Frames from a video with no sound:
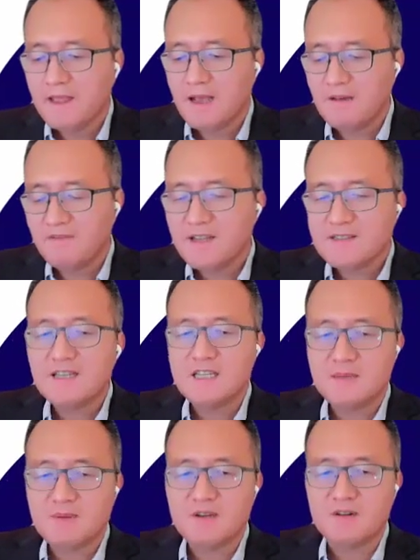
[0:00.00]
A VC
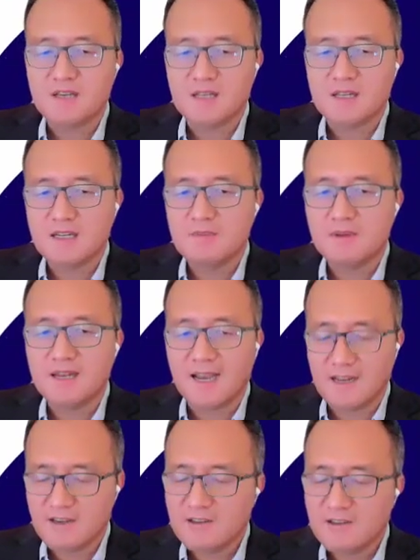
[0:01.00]
typically a little bit
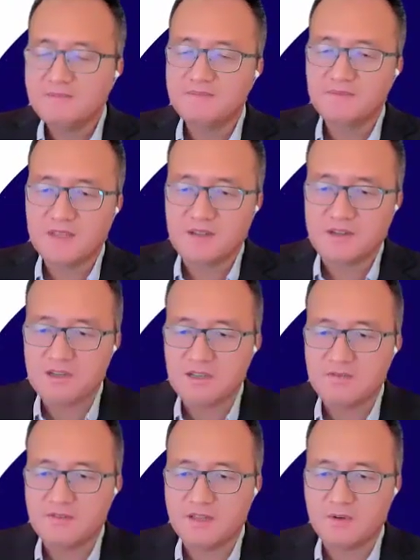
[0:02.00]
lighter in terms
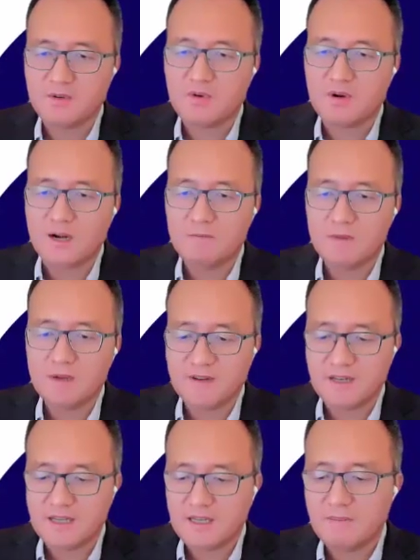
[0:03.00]
of the requirement of a
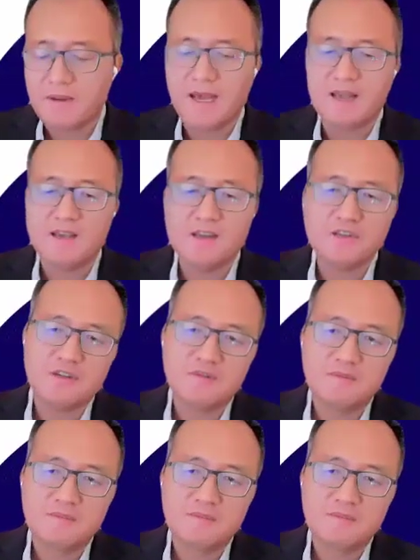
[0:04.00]
data package,